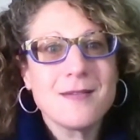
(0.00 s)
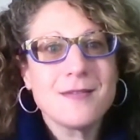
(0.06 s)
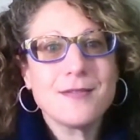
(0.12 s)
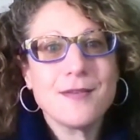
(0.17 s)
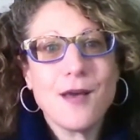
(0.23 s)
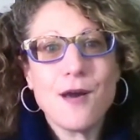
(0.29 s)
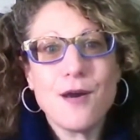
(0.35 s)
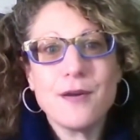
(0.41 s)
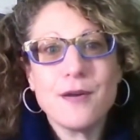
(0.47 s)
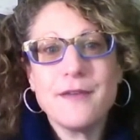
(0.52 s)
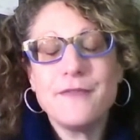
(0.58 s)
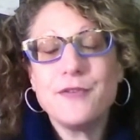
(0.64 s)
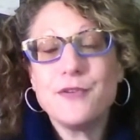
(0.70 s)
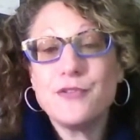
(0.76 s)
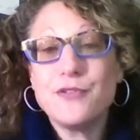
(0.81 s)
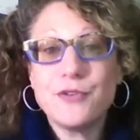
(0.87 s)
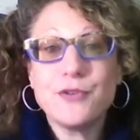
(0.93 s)
So
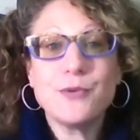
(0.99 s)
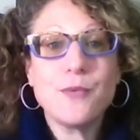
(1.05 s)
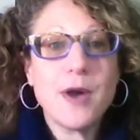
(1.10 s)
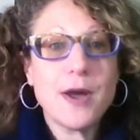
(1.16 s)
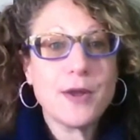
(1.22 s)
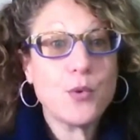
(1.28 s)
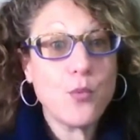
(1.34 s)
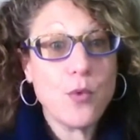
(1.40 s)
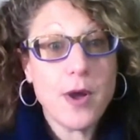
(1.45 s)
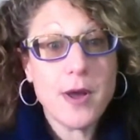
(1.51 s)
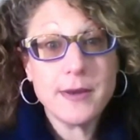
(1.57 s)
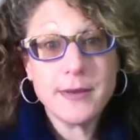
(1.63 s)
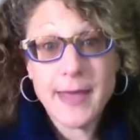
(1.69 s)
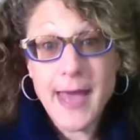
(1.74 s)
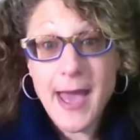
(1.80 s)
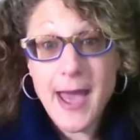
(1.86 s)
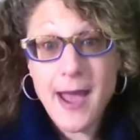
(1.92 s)
if you do want a
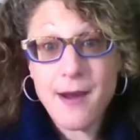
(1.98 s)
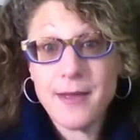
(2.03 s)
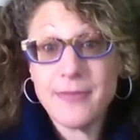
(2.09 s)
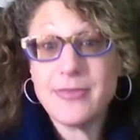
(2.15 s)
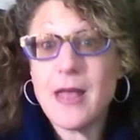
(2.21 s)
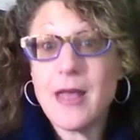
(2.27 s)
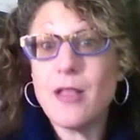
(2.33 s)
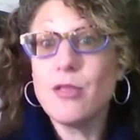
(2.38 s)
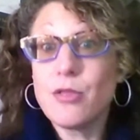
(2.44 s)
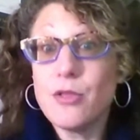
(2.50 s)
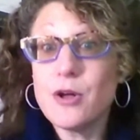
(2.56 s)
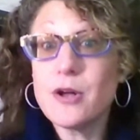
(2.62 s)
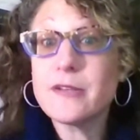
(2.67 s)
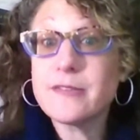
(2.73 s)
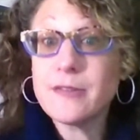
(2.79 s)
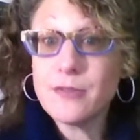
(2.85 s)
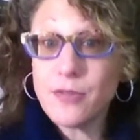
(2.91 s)
1 carat that
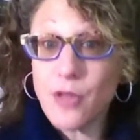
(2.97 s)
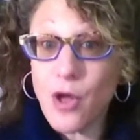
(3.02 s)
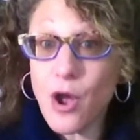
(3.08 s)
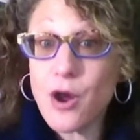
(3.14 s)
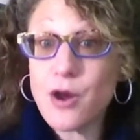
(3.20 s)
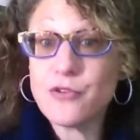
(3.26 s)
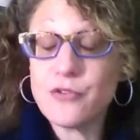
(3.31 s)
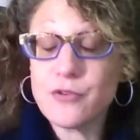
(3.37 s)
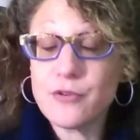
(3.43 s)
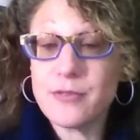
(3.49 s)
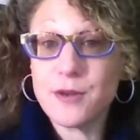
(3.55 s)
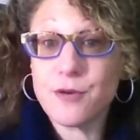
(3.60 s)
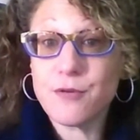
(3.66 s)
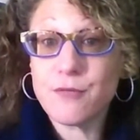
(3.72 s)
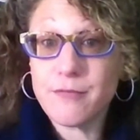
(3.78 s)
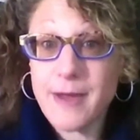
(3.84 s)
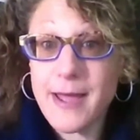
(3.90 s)
looks larger
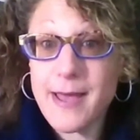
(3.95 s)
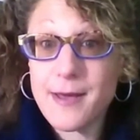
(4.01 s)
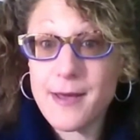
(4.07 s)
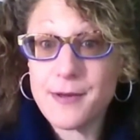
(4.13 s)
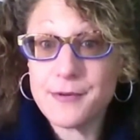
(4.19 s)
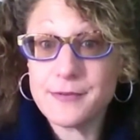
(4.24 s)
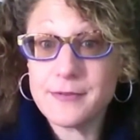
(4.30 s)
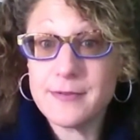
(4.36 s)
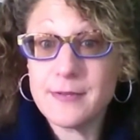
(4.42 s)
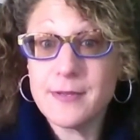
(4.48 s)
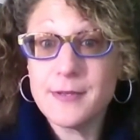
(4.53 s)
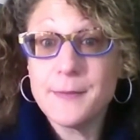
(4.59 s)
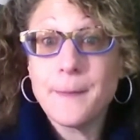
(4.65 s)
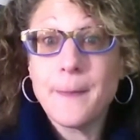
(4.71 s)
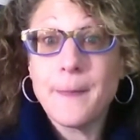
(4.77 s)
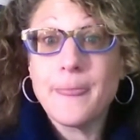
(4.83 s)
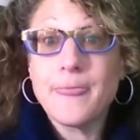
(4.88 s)
than a round,
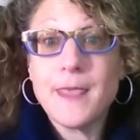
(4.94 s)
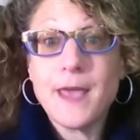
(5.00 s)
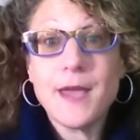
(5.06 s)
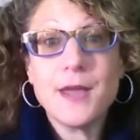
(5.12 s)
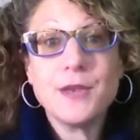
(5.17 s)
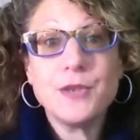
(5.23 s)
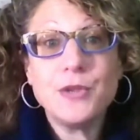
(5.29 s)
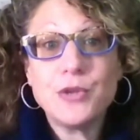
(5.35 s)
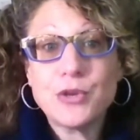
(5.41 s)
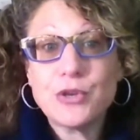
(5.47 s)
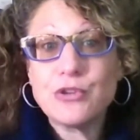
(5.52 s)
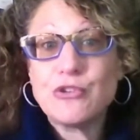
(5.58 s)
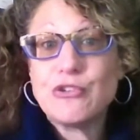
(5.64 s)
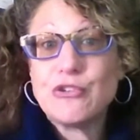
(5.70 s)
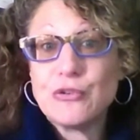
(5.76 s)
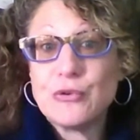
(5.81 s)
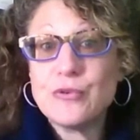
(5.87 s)
then you
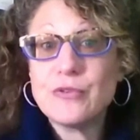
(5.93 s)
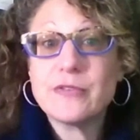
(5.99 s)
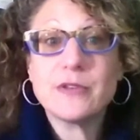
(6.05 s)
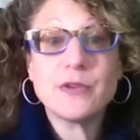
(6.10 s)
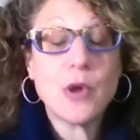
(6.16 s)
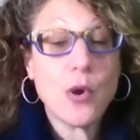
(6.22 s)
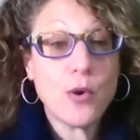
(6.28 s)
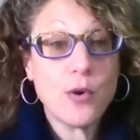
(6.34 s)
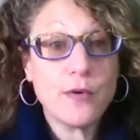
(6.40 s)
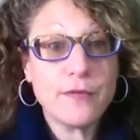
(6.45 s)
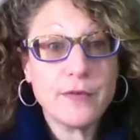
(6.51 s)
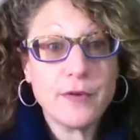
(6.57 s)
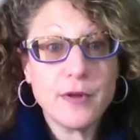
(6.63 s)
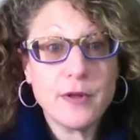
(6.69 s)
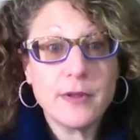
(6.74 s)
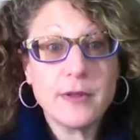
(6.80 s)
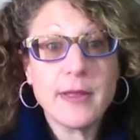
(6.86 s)
can choose an
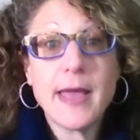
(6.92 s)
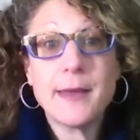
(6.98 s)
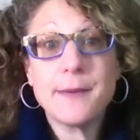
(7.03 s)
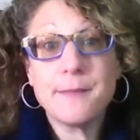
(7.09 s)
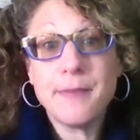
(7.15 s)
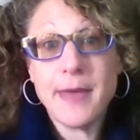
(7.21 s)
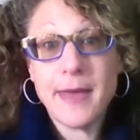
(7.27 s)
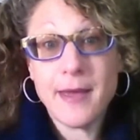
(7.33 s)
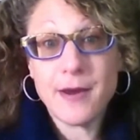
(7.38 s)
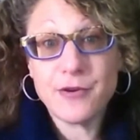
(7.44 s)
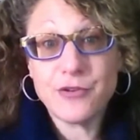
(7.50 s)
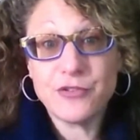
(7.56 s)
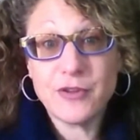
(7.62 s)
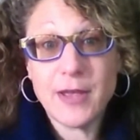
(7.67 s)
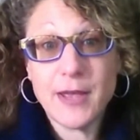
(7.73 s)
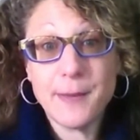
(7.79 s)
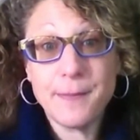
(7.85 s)
oval and pear
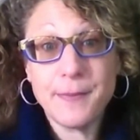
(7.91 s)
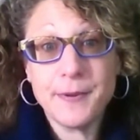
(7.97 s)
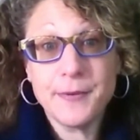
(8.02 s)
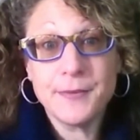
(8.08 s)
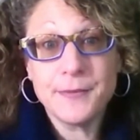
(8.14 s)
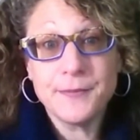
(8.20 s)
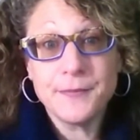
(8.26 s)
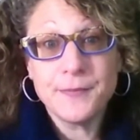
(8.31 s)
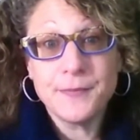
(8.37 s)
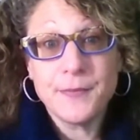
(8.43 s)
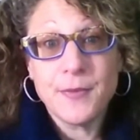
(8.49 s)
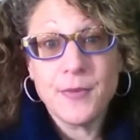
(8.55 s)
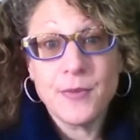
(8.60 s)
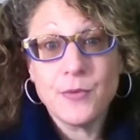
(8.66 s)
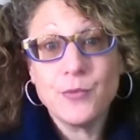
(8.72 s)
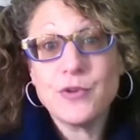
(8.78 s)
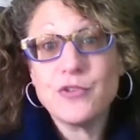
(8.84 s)
shape,
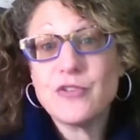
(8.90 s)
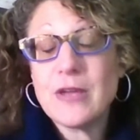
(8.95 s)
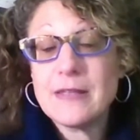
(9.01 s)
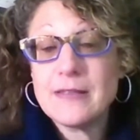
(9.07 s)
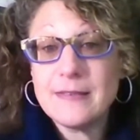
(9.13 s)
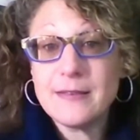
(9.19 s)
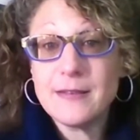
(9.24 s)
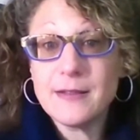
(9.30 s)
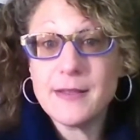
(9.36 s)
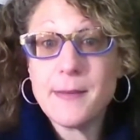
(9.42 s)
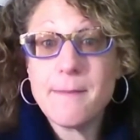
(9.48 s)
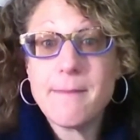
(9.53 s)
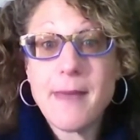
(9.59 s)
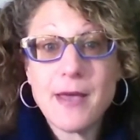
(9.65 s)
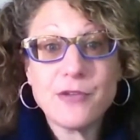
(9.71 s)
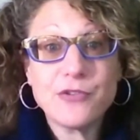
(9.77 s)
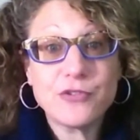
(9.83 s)
which ideally
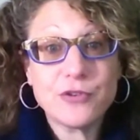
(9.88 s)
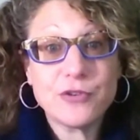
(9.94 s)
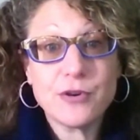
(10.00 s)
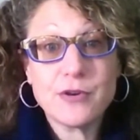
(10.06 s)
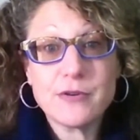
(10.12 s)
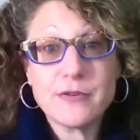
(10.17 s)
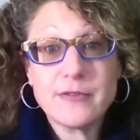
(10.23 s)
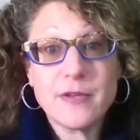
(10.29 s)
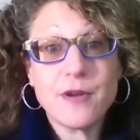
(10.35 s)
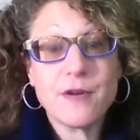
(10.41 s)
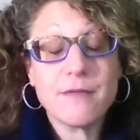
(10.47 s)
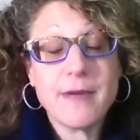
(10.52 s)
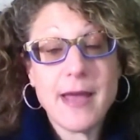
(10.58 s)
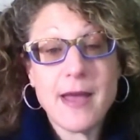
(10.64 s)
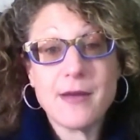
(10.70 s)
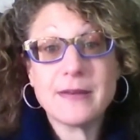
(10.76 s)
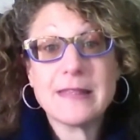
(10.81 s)
measures
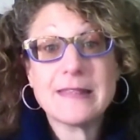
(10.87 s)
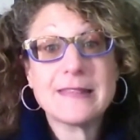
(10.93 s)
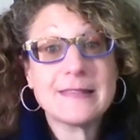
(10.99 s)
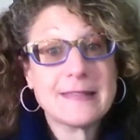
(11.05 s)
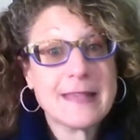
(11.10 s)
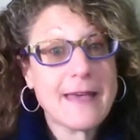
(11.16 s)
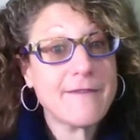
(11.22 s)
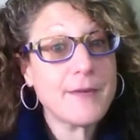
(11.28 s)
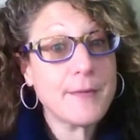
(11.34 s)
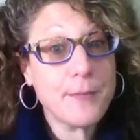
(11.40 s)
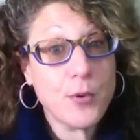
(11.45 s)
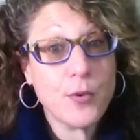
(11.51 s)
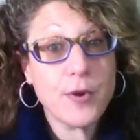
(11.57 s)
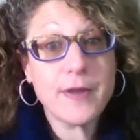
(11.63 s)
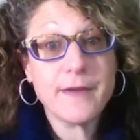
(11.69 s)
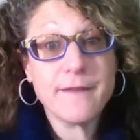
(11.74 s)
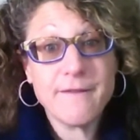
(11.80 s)
around
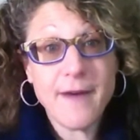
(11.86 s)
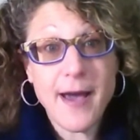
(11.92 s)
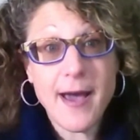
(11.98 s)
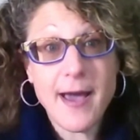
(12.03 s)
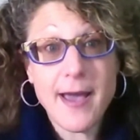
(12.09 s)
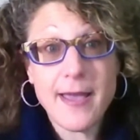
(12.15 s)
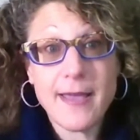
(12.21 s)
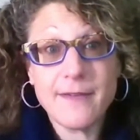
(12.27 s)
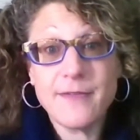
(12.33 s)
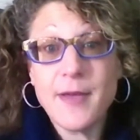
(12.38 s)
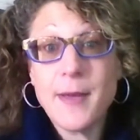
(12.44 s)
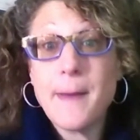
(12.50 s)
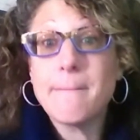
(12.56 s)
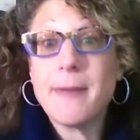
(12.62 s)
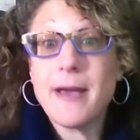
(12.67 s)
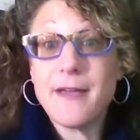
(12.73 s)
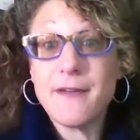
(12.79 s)
7.5 by
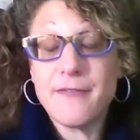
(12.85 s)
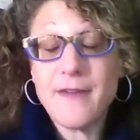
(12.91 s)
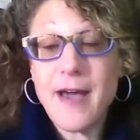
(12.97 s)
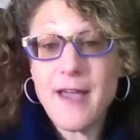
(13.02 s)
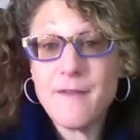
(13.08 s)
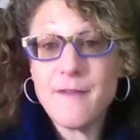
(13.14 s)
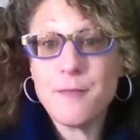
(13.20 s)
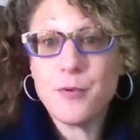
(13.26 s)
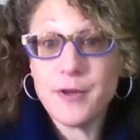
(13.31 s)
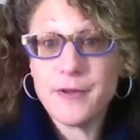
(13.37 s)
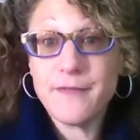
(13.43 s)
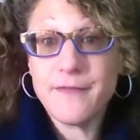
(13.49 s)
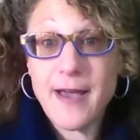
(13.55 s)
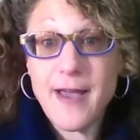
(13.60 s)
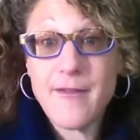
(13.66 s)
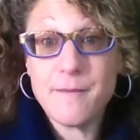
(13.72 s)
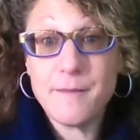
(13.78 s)

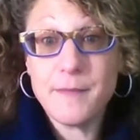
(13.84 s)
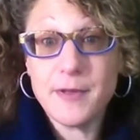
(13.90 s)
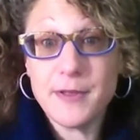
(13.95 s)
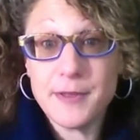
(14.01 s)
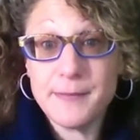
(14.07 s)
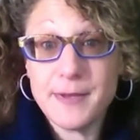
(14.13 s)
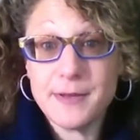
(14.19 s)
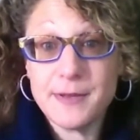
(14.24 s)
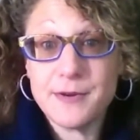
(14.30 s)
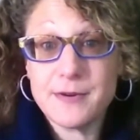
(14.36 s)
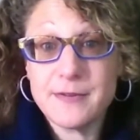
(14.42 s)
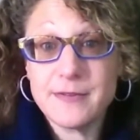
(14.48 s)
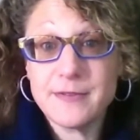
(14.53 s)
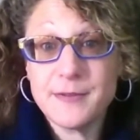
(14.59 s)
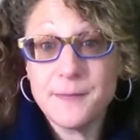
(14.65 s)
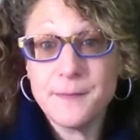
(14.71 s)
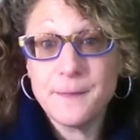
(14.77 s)
5.5
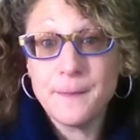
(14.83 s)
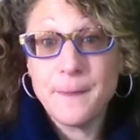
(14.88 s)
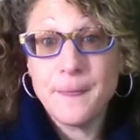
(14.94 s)
millimeters.